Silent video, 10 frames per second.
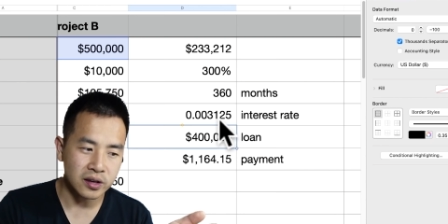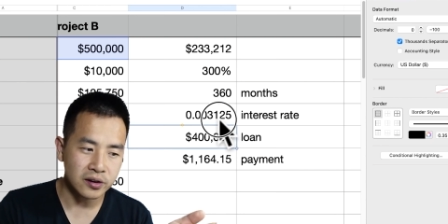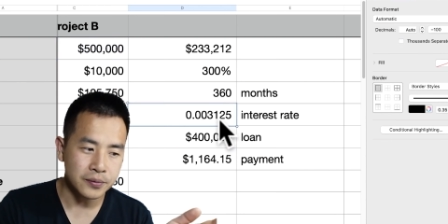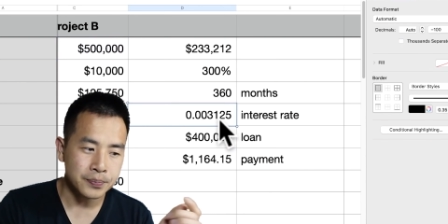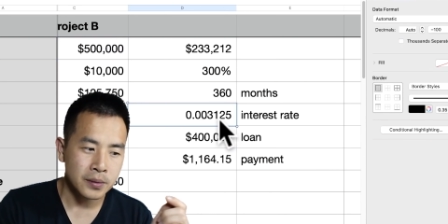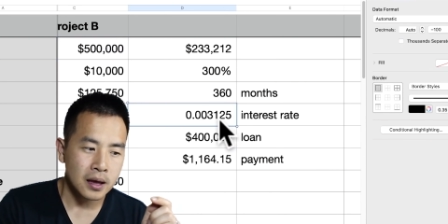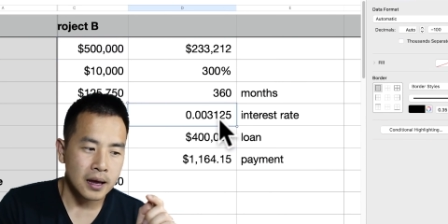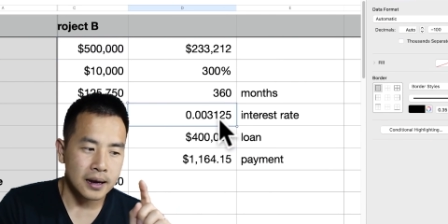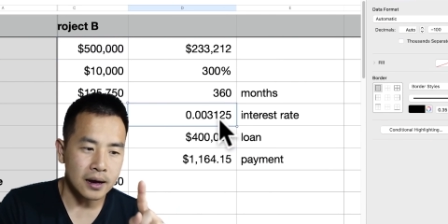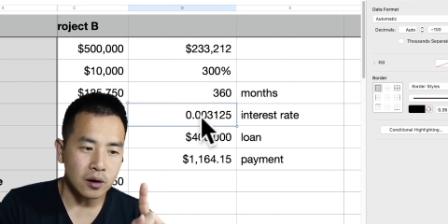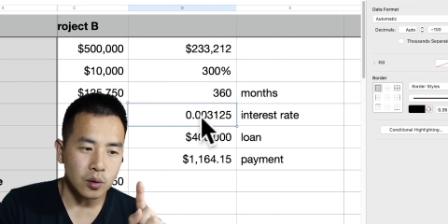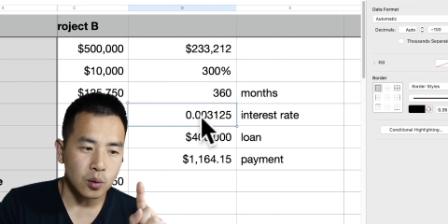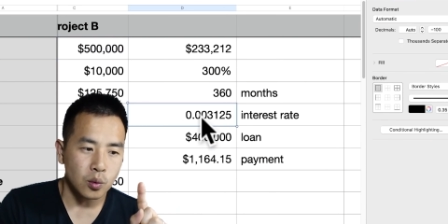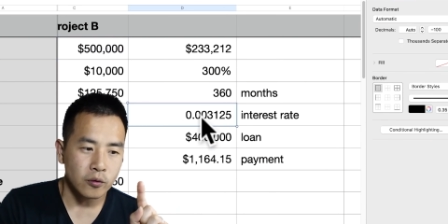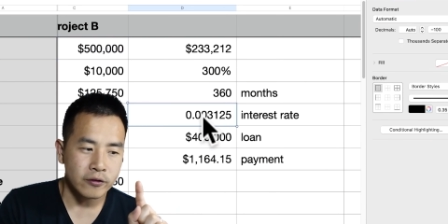here. Now,
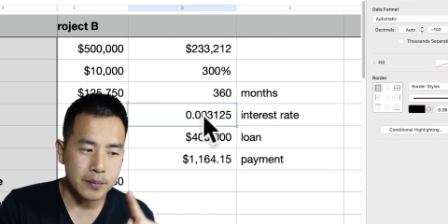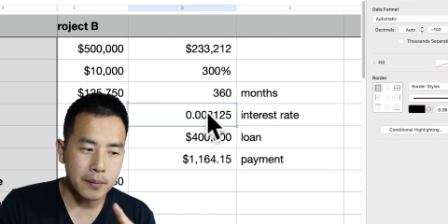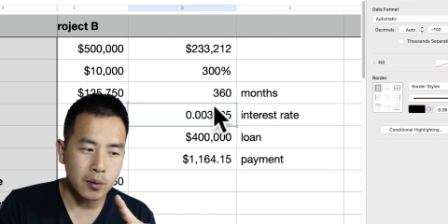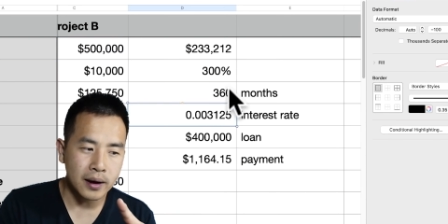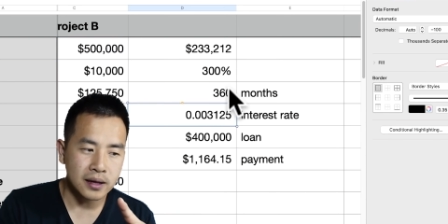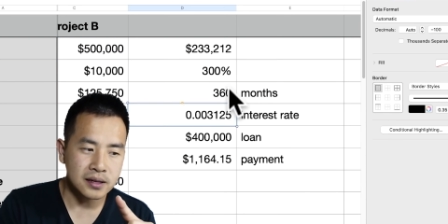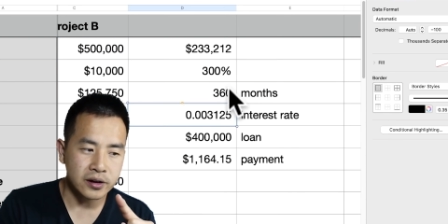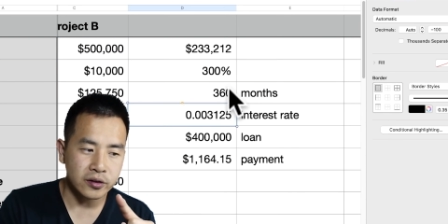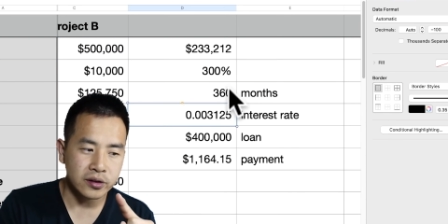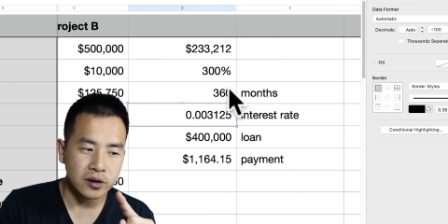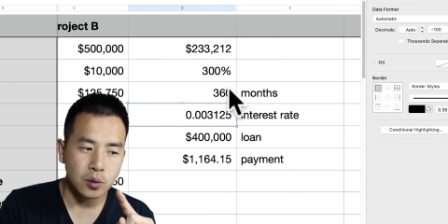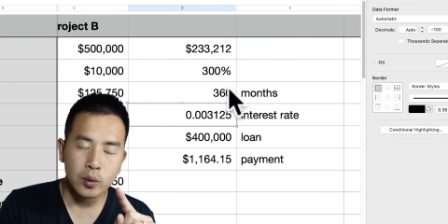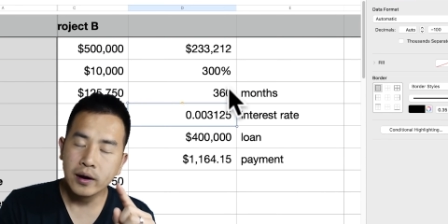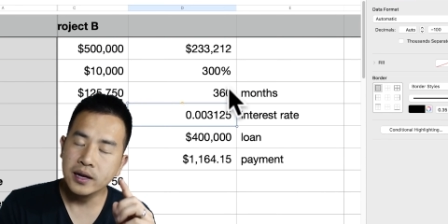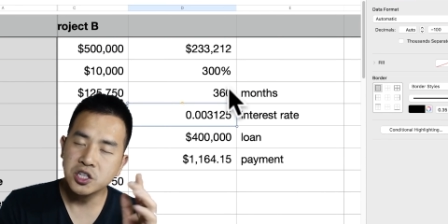remember what I did earlier
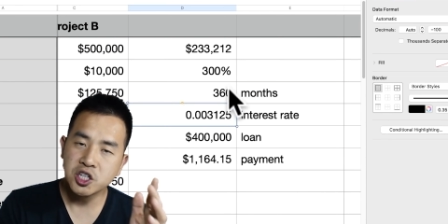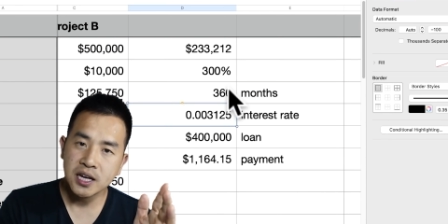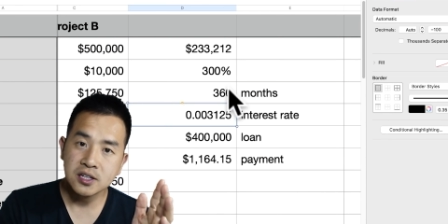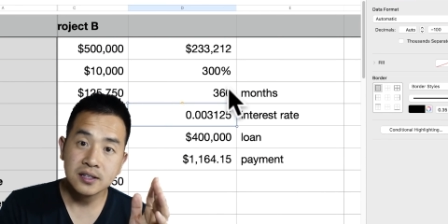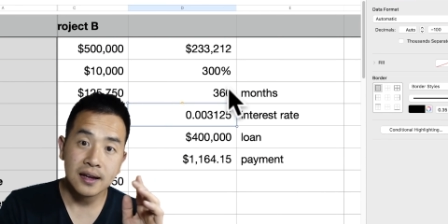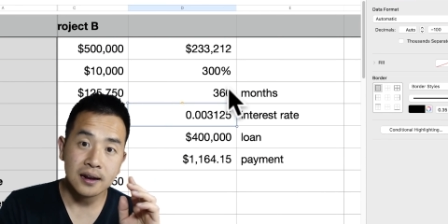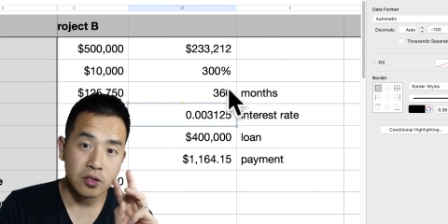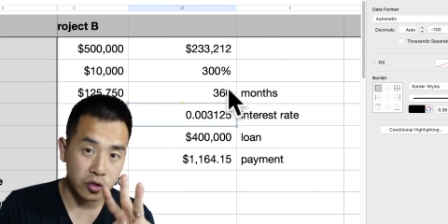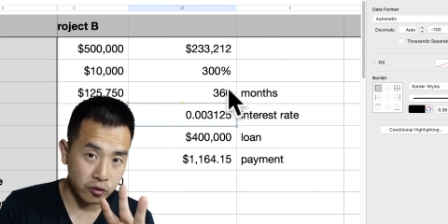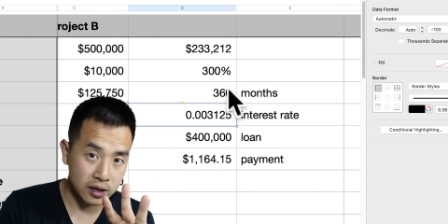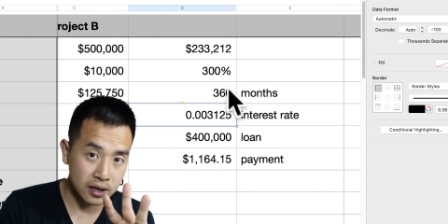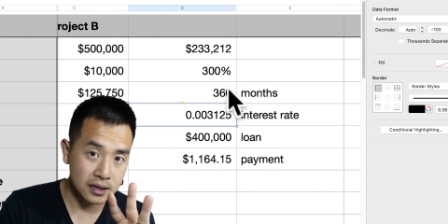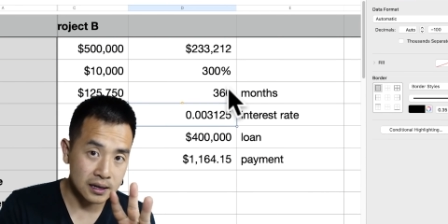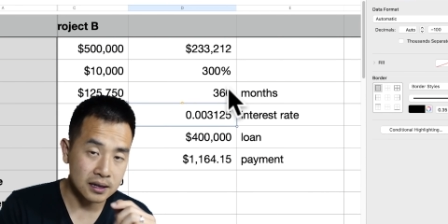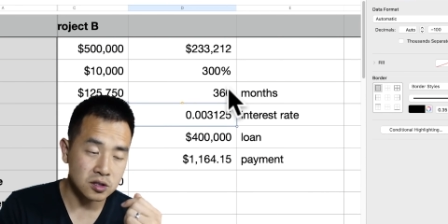where I changed that
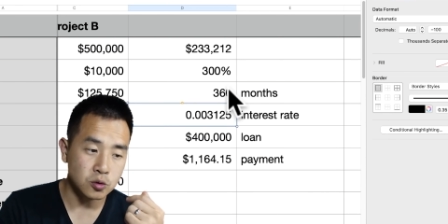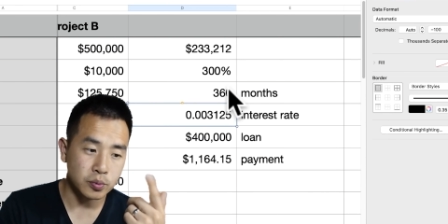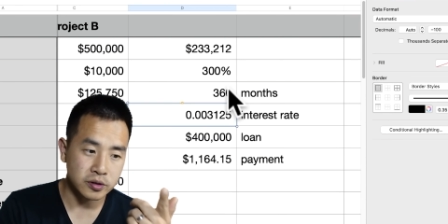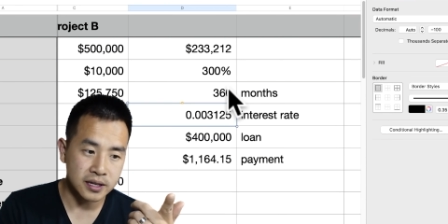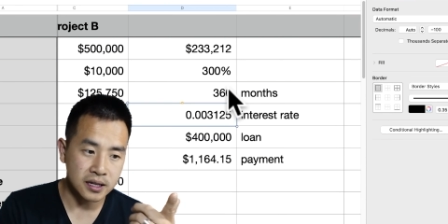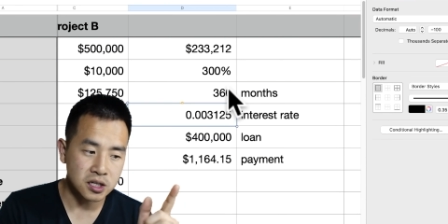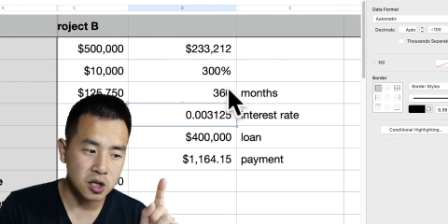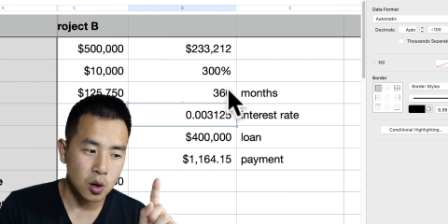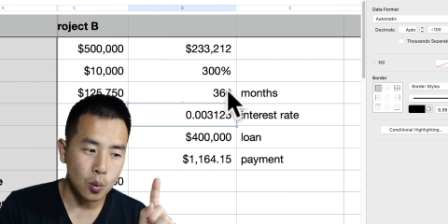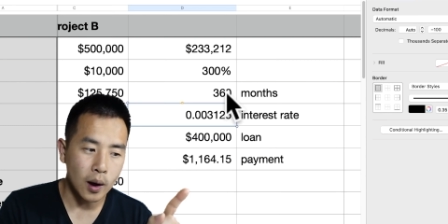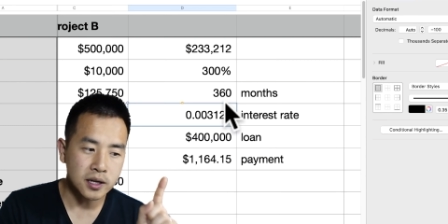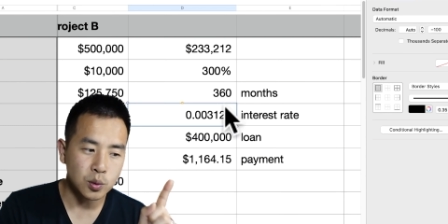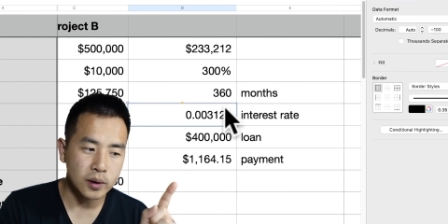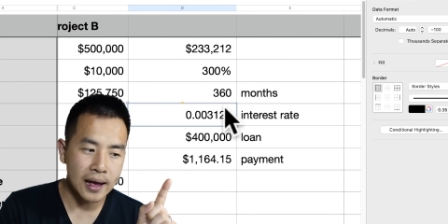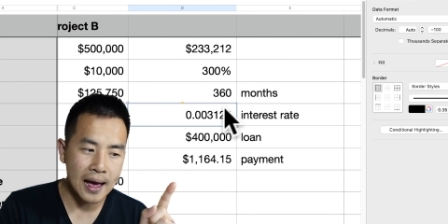three into percentage?
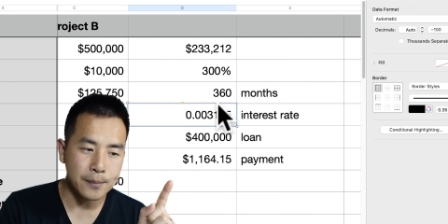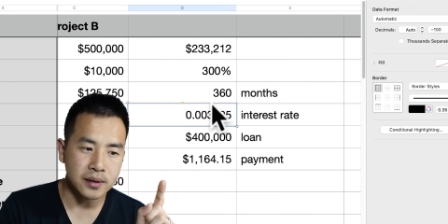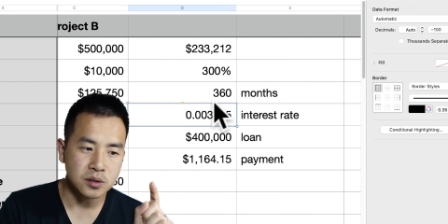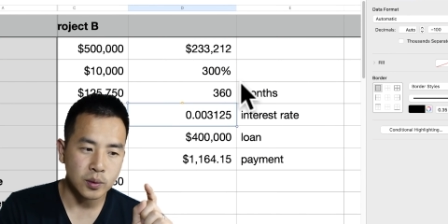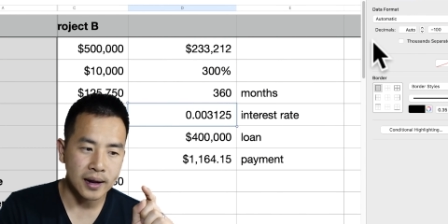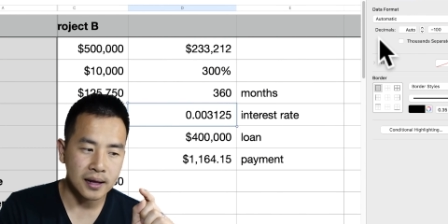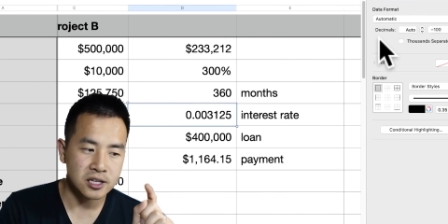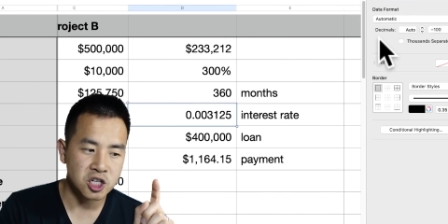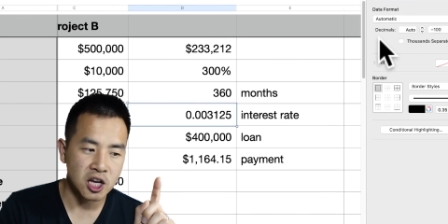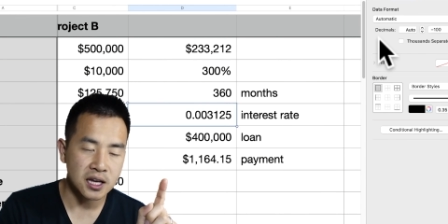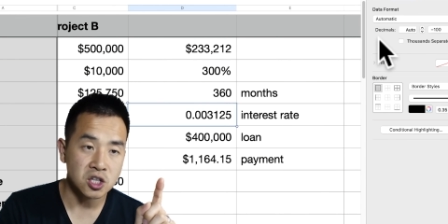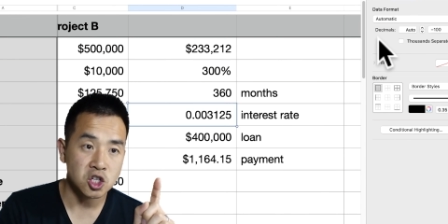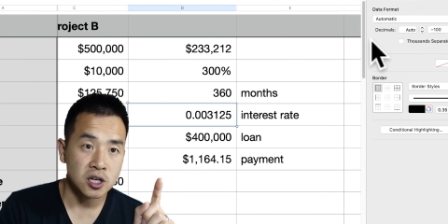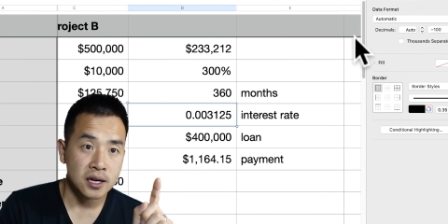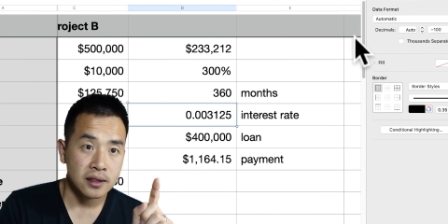Watch what happens when I
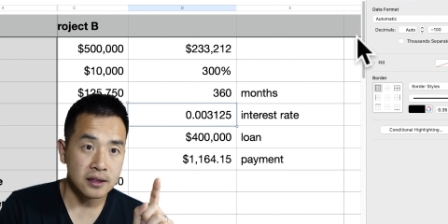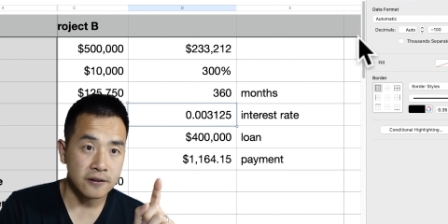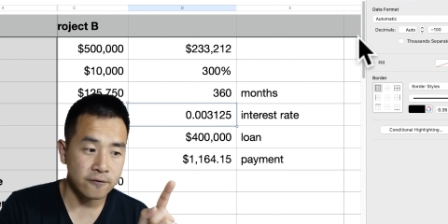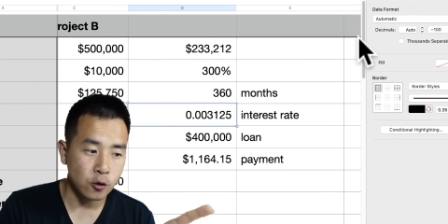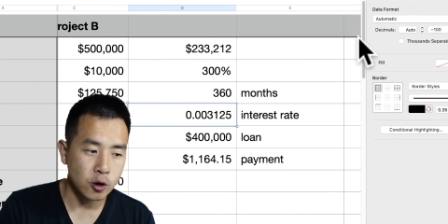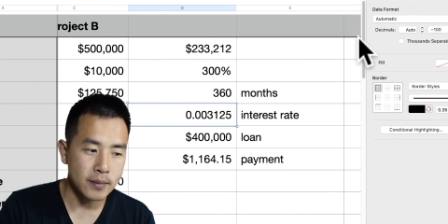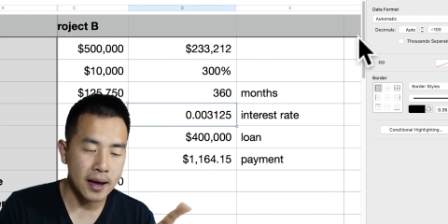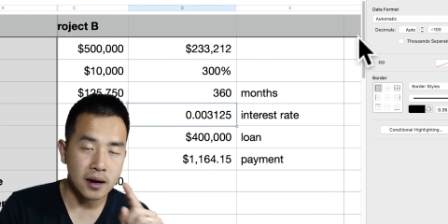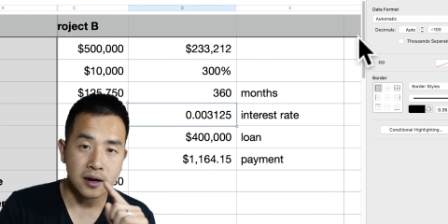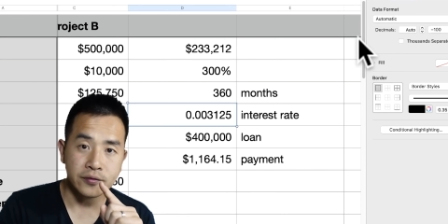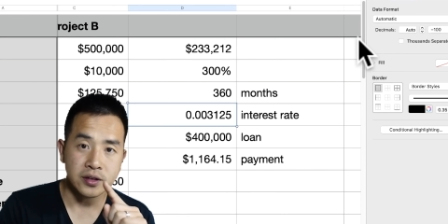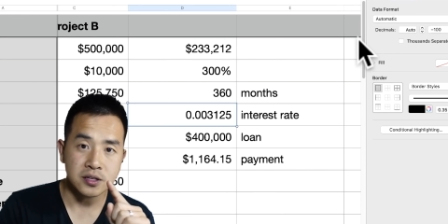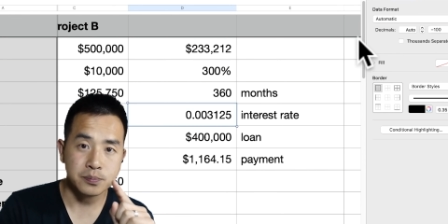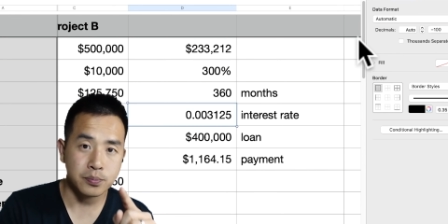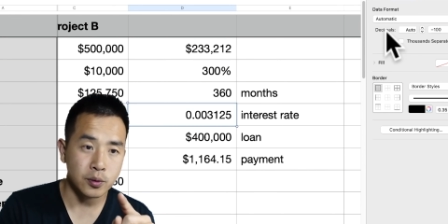change the format of
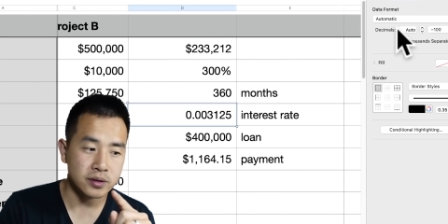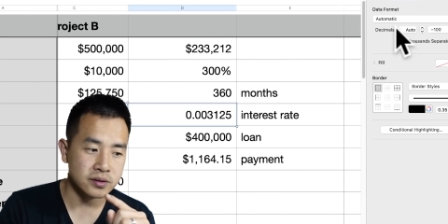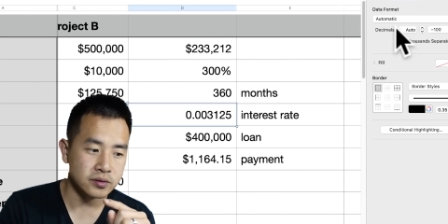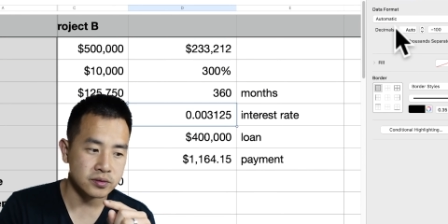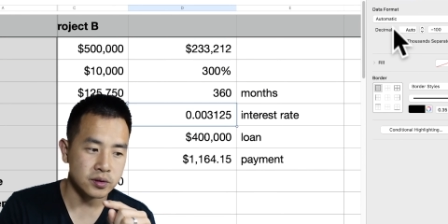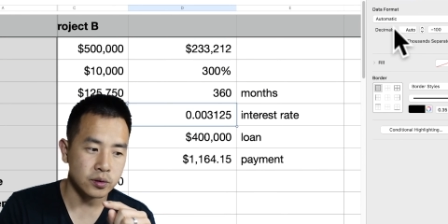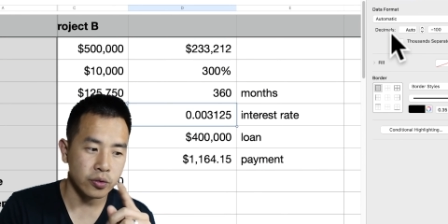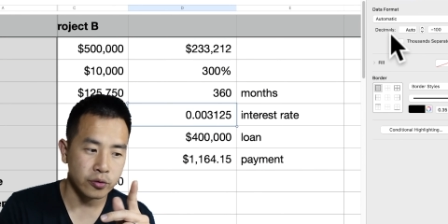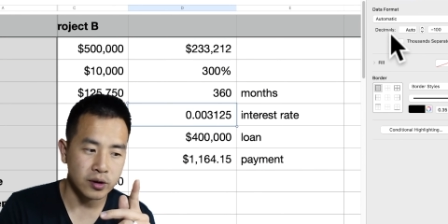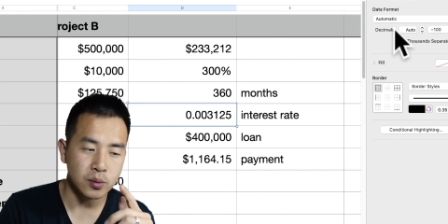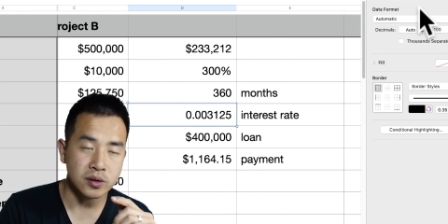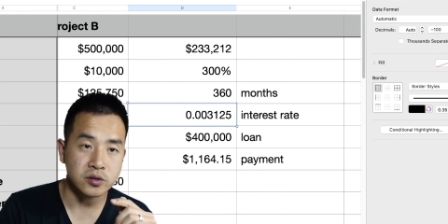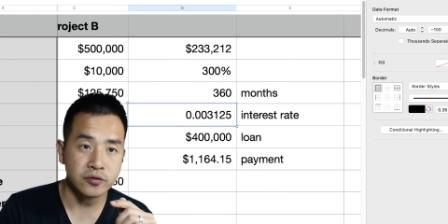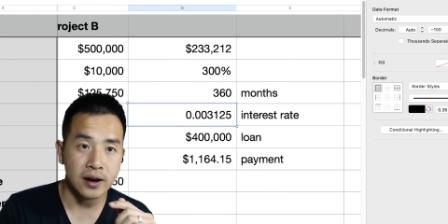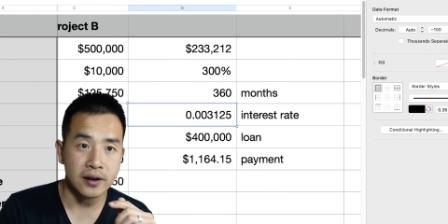this zero point zero zero three one
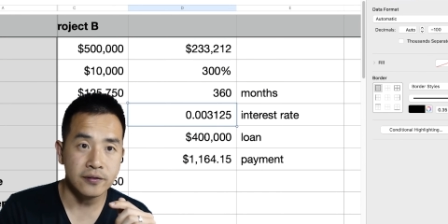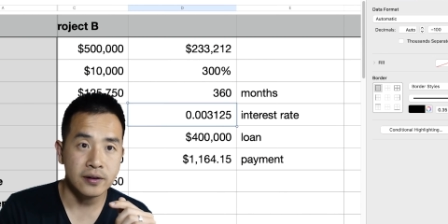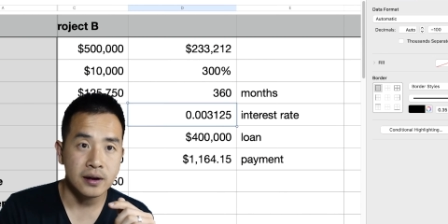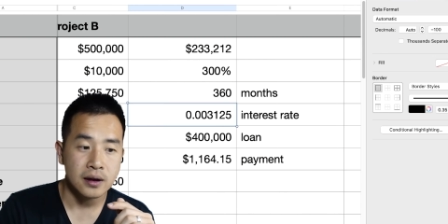two five.